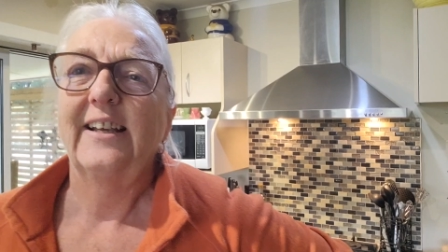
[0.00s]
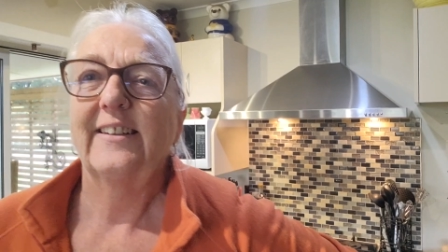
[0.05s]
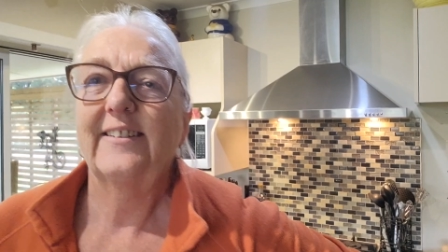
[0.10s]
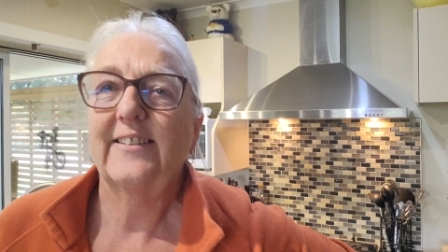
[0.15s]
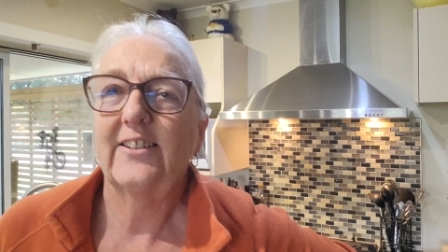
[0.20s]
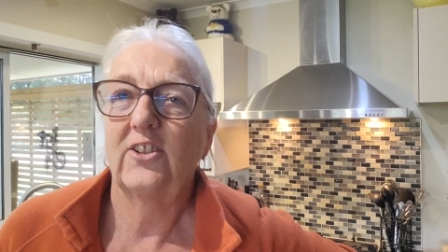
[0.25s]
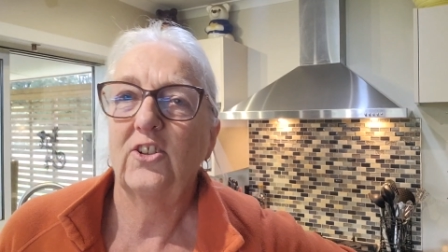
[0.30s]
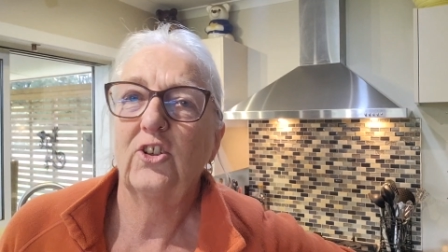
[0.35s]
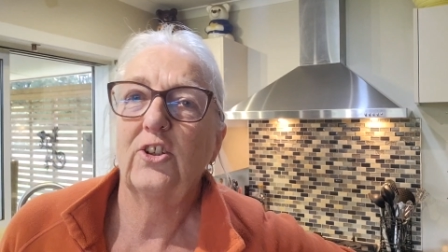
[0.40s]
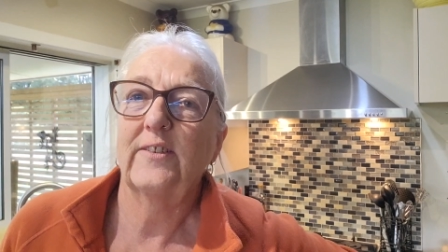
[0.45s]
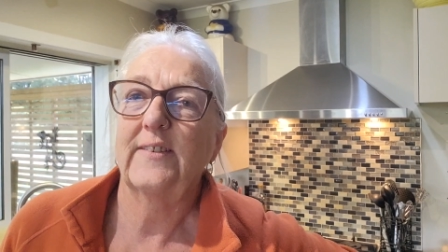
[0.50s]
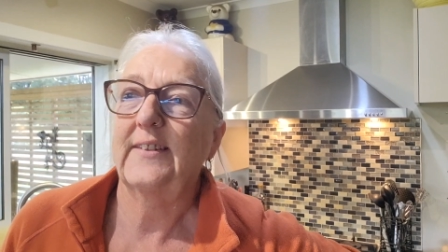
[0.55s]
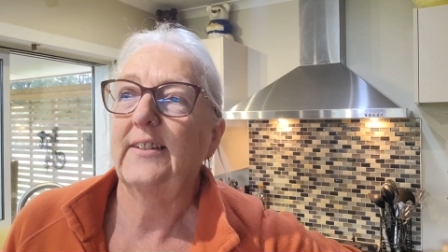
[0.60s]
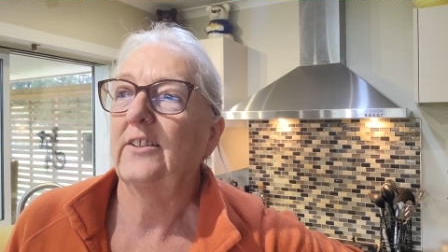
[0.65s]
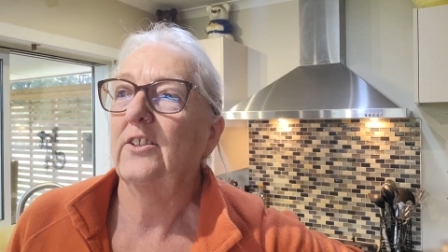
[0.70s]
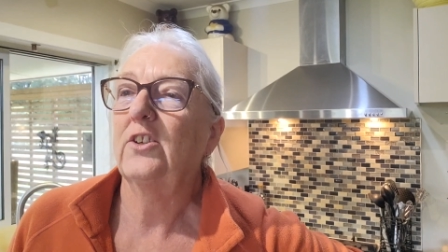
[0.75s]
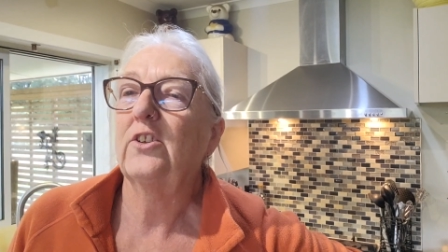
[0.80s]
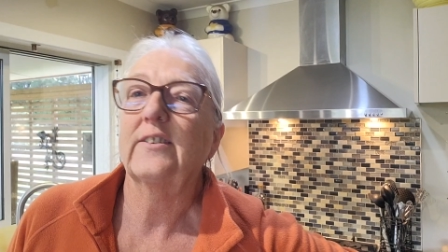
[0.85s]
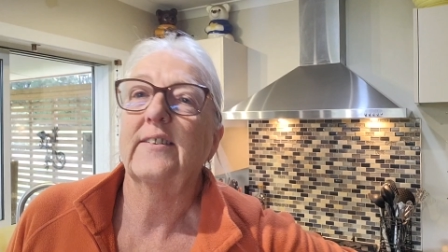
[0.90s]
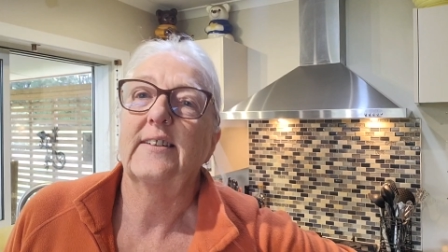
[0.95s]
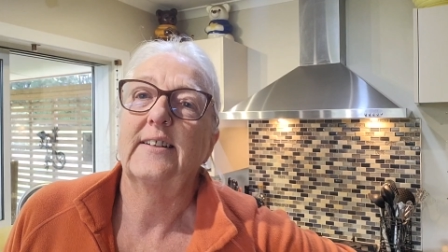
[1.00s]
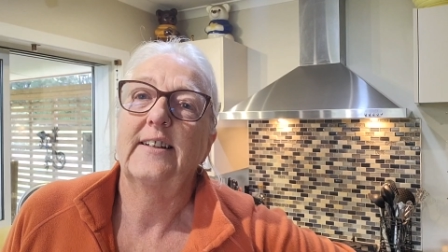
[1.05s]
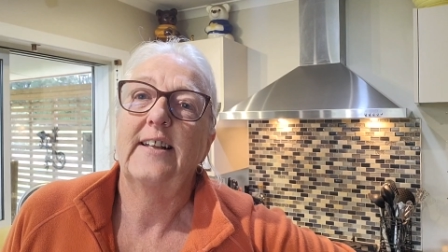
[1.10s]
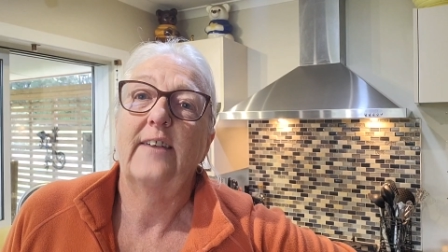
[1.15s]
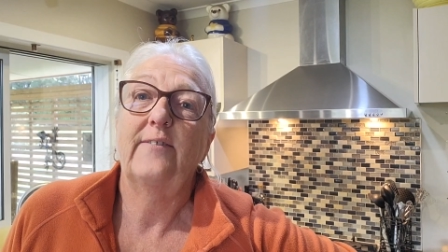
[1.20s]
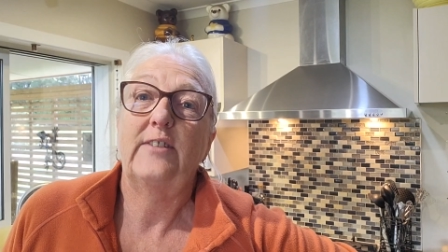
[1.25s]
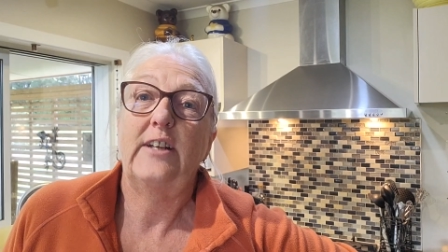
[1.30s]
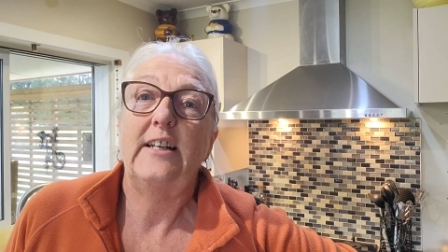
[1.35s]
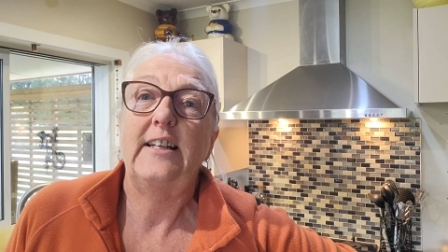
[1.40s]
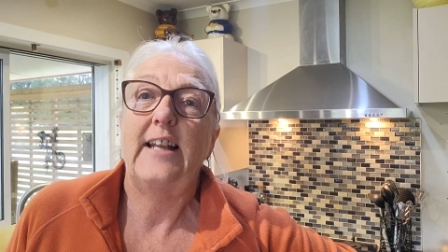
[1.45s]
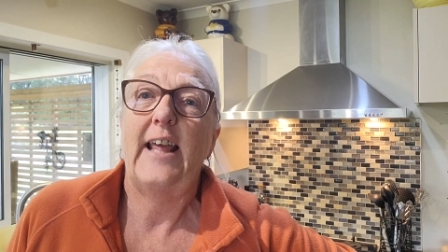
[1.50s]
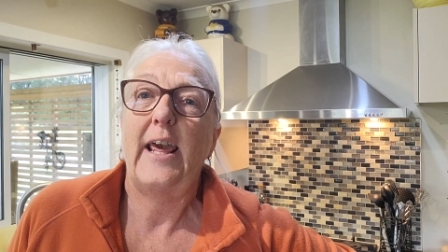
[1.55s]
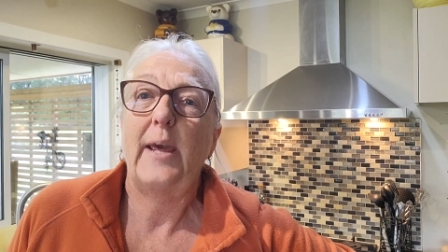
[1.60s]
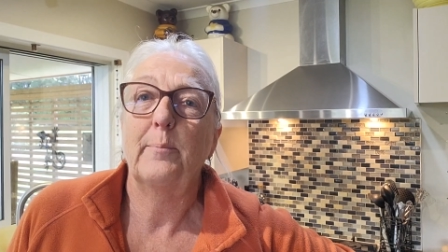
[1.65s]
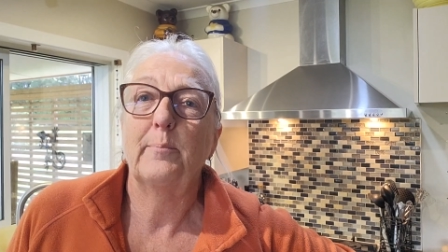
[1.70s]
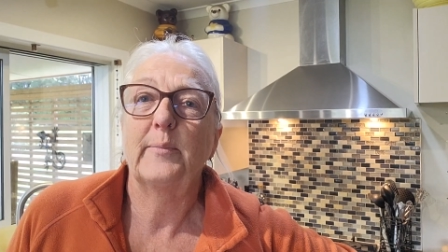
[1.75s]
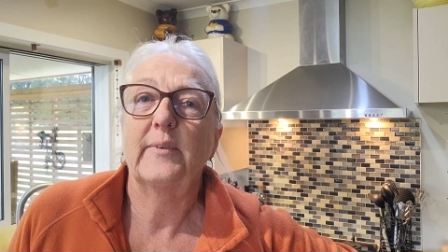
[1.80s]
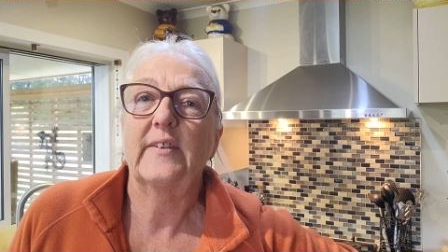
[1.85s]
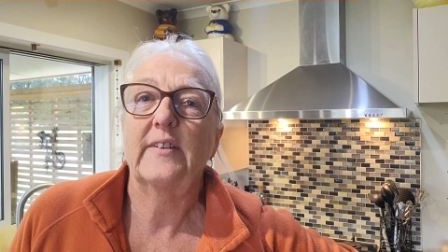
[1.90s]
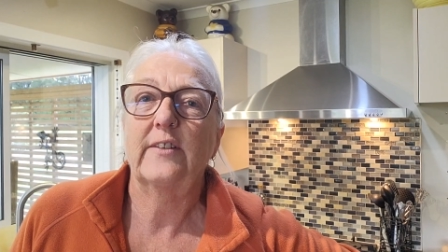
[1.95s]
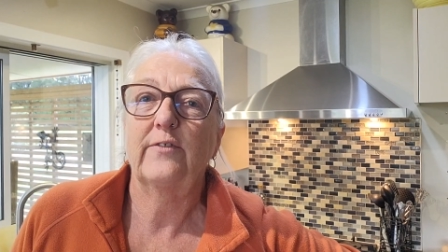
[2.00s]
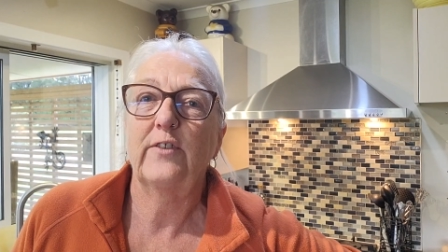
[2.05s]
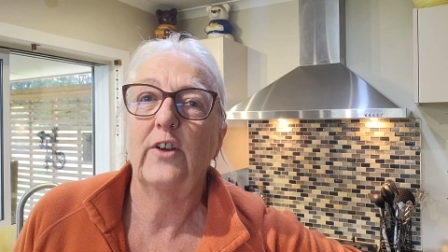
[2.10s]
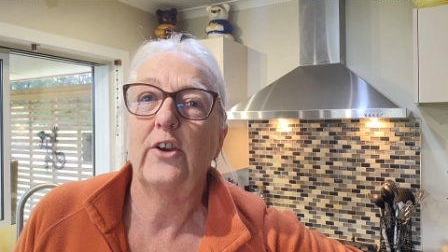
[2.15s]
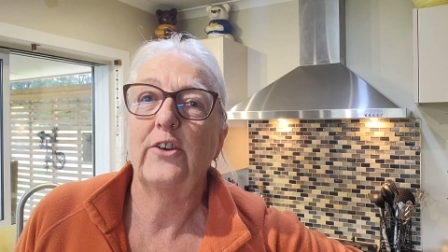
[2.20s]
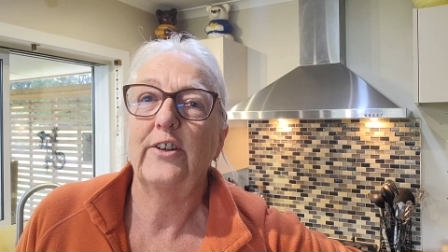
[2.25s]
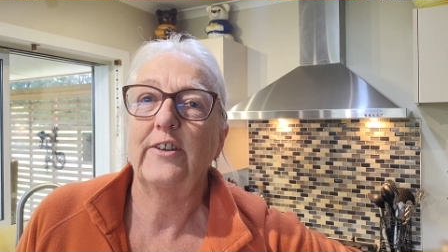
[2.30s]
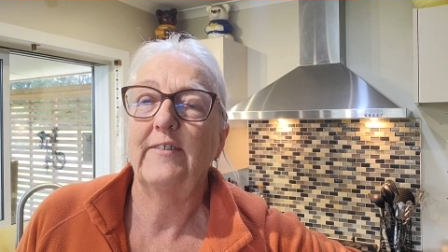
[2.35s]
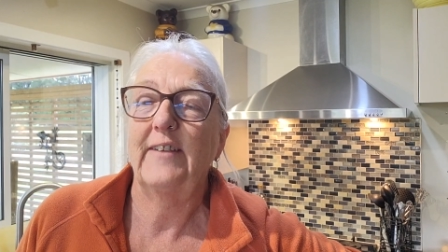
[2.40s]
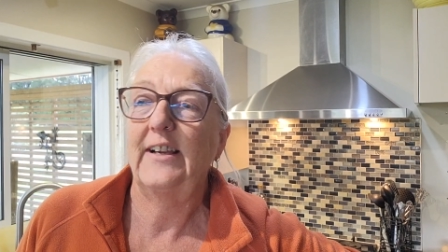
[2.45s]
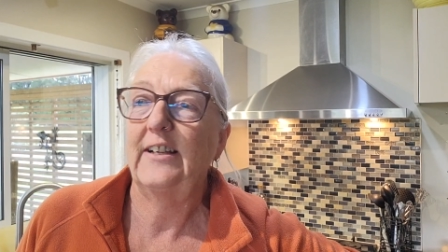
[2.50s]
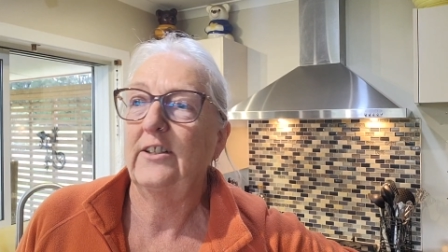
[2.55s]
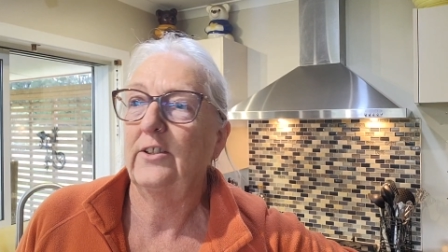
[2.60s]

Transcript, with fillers: So lots and lots of lovely lambs floating around.